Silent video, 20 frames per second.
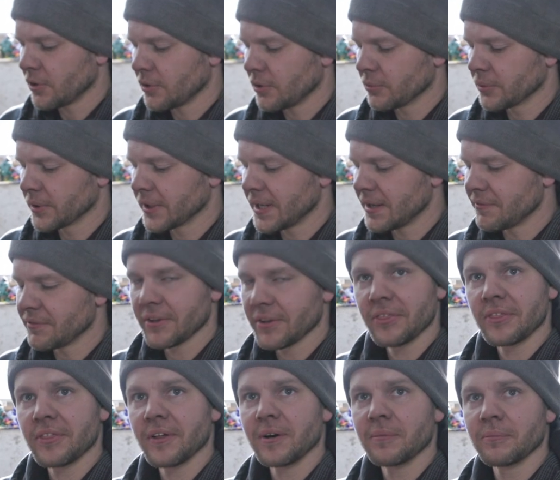well, of these. We're things. gonna have a
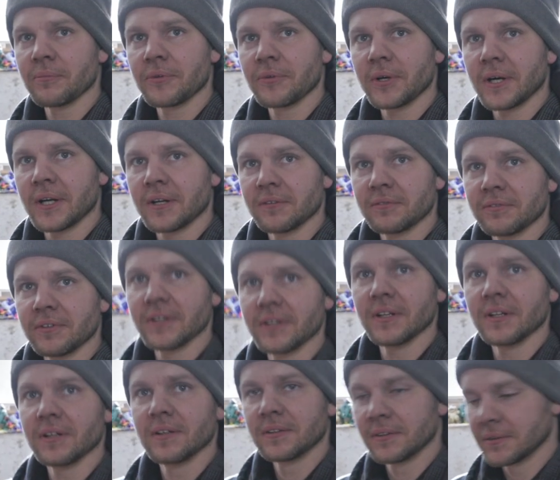thumb throttle. Thumb for the...
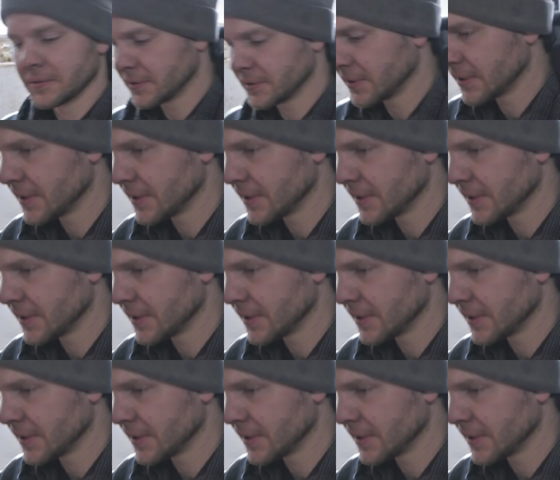throttle for the